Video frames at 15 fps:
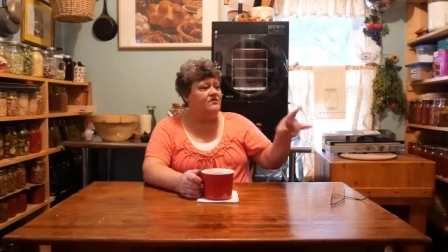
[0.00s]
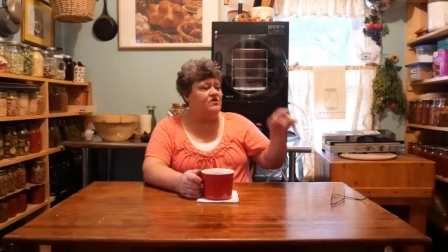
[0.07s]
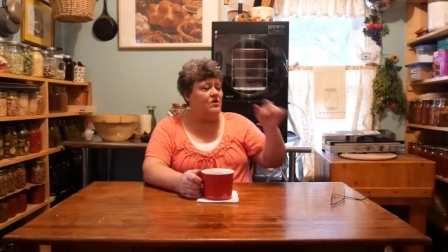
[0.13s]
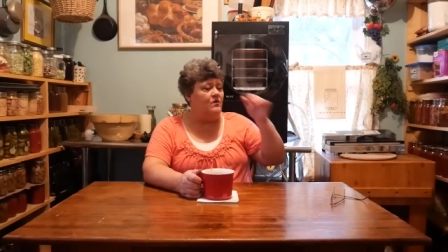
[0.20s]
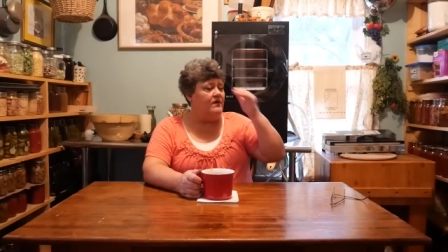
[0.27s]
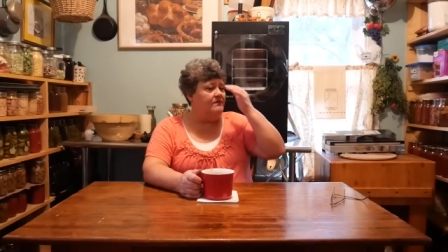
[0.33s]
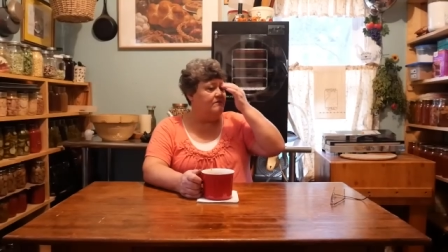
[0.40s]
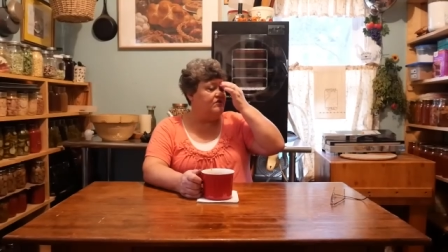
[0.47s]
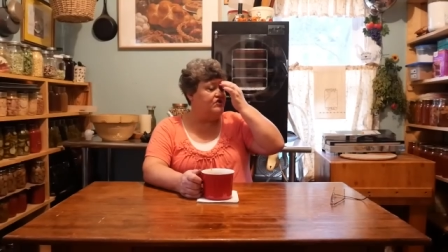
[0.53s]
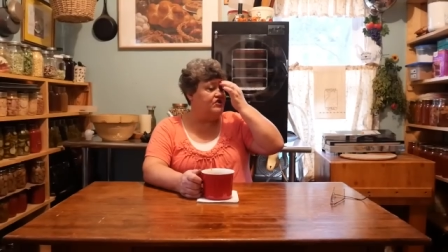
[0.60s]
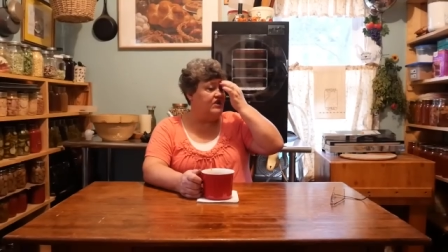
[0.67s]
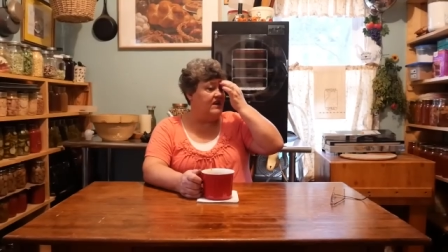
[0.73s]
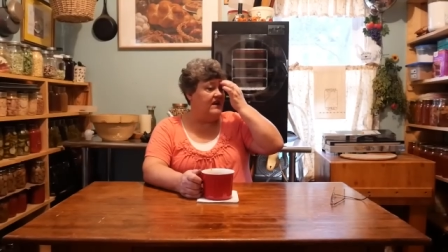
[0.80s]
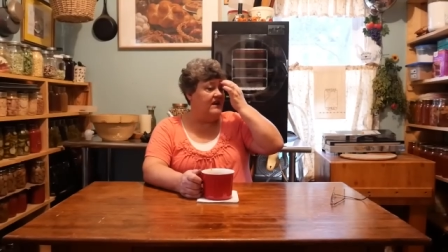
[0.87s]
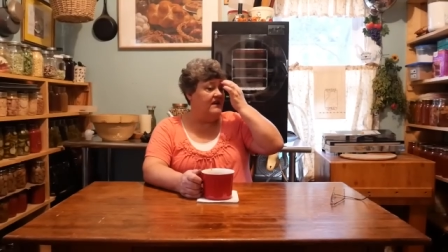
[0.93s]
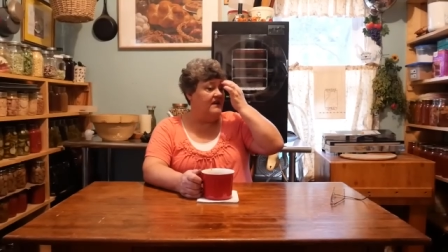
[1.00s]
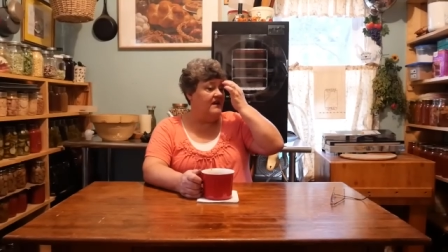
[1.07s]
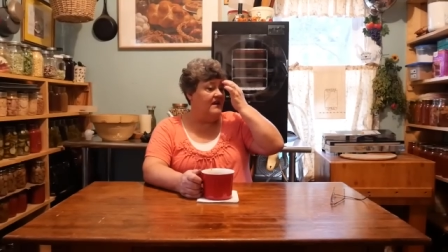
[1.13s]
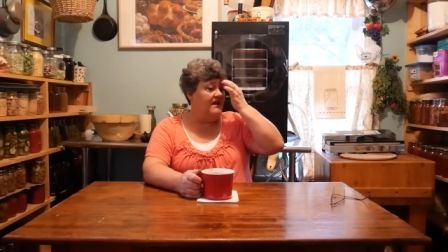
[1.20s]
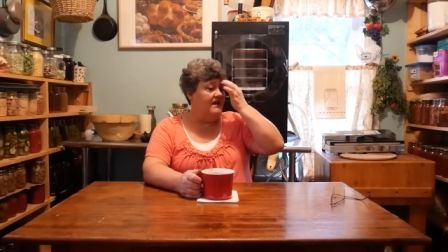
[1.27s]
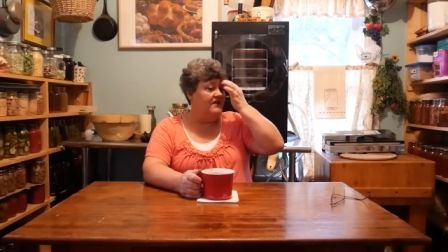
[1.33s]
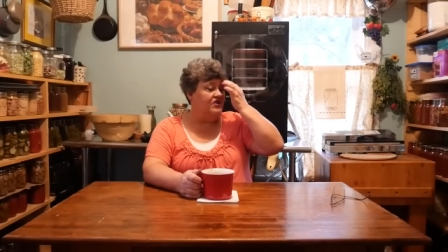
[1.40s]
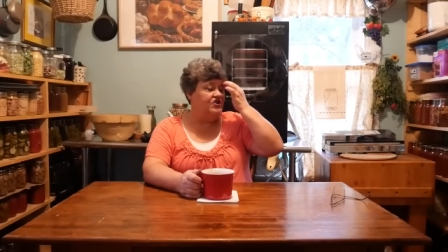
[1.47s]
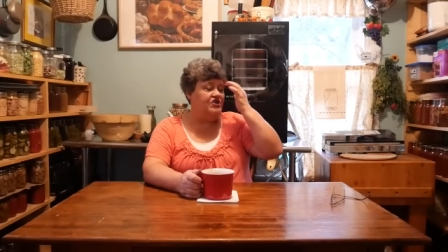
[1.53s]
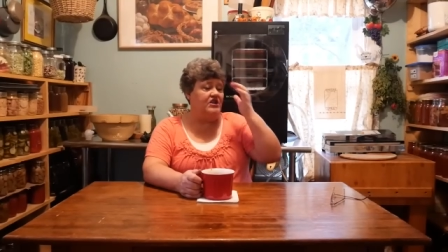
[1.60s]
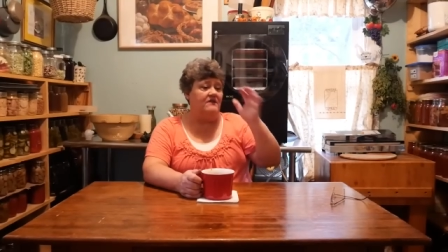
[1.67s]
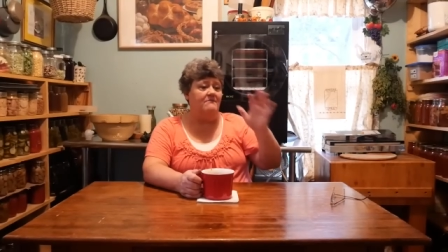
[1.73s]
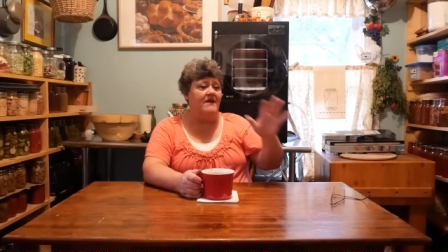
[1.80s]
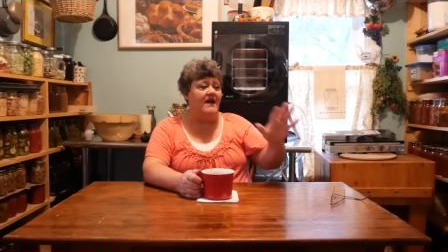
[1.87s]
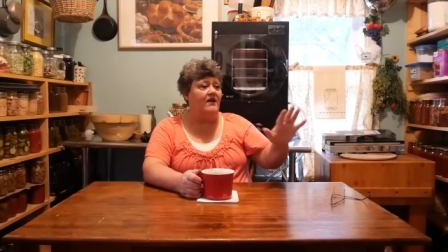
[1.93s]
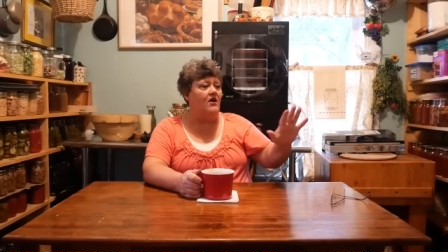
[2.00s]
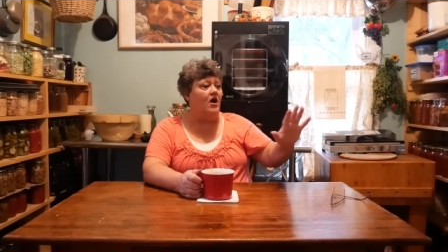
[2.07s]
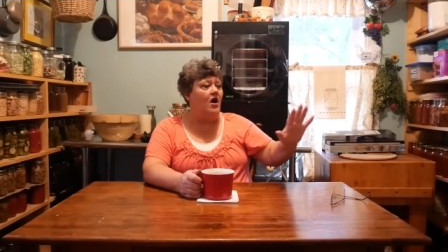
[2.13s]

sewing machine, she made